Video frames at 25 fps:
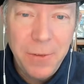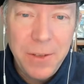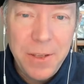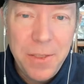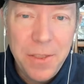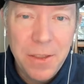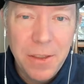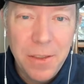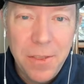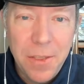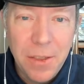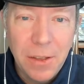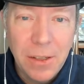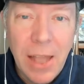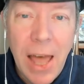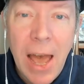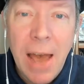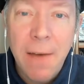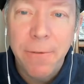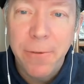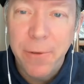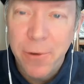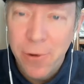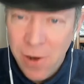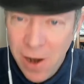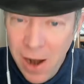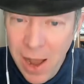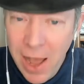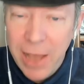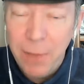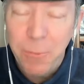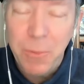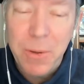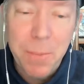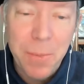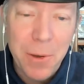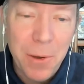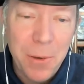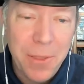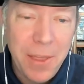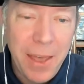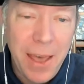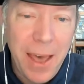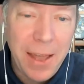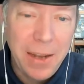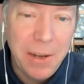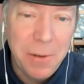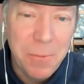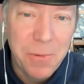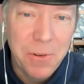the the laugh cry we both
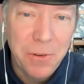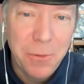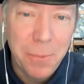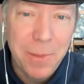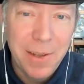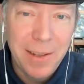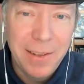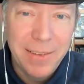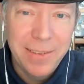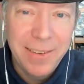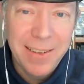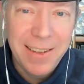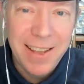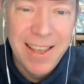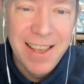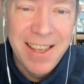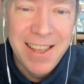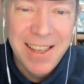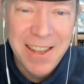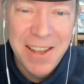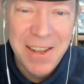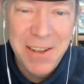had in response to, yeah.